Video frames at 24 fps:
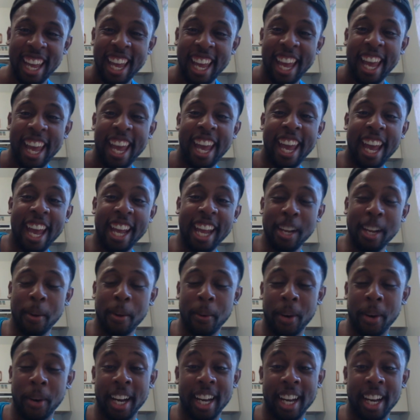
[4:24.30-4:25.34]

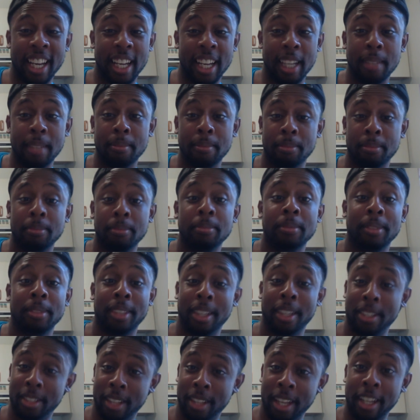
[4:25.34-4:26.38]
Anyway,
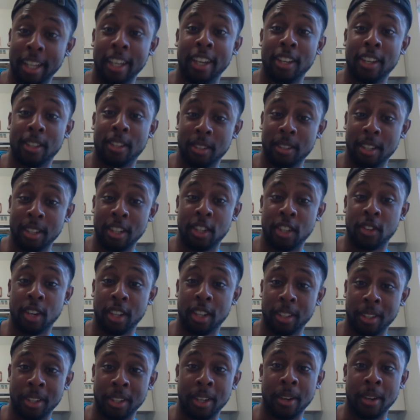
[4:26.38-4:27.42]
this is like an interesting
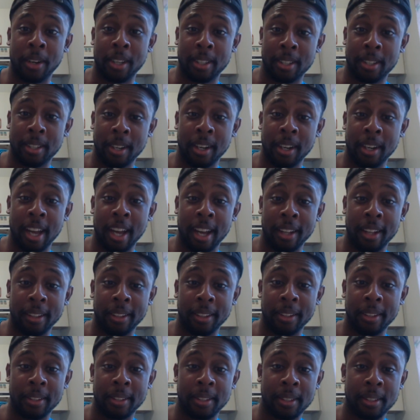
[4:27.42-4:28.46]
trailer, though. I can tell you that, at
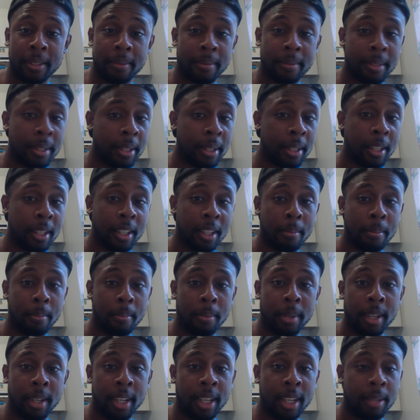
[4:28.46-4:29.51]
least.
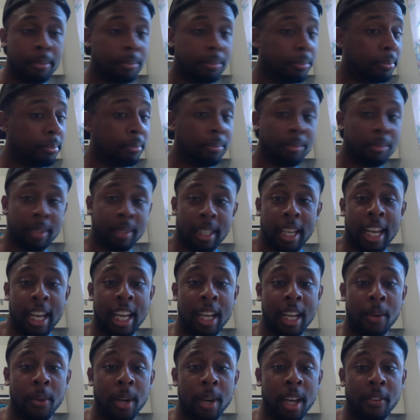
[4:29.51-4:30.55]
But,
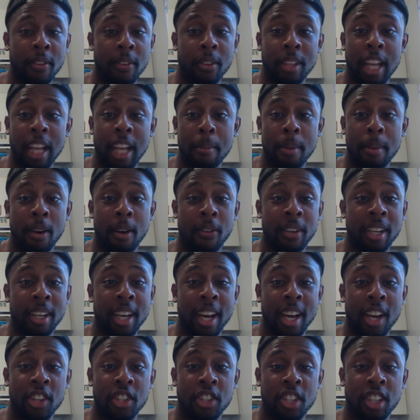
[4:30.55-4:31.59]
anyway, if you like my
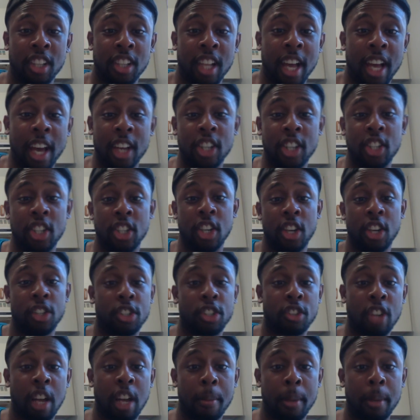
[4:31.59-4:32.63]
reaction, like, share,
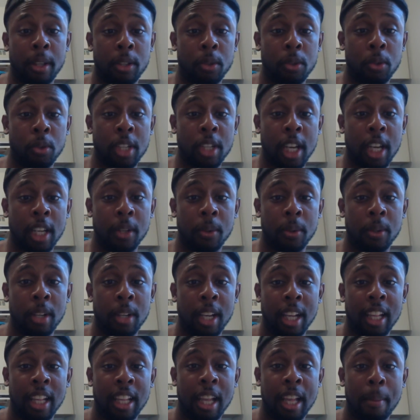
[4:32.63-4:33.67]
subscribe my YouTube channel,
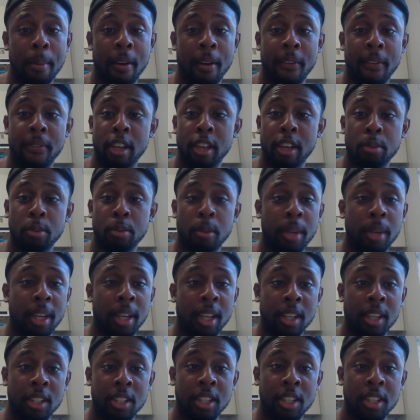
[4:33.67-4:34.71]
like my Facebook
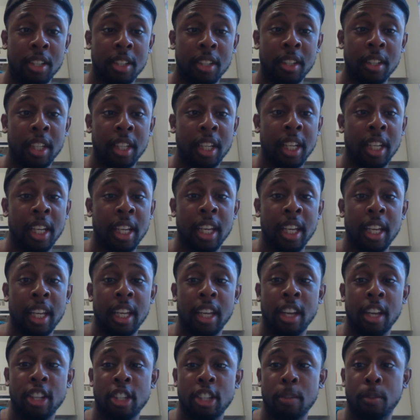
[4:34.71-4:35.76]
page.
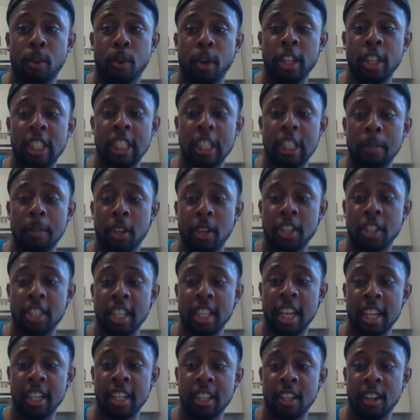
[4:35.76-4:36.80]
It's your boy T-Bird
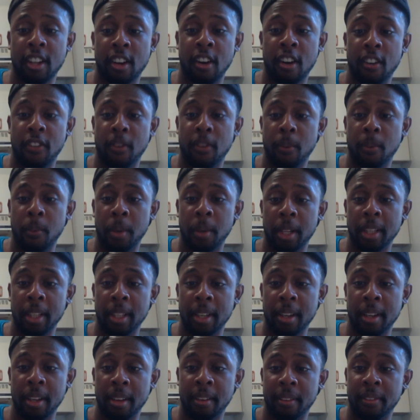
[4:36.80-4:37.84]
signing off. One
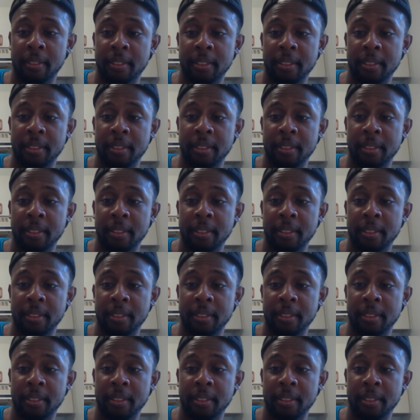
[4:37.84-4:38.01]
love.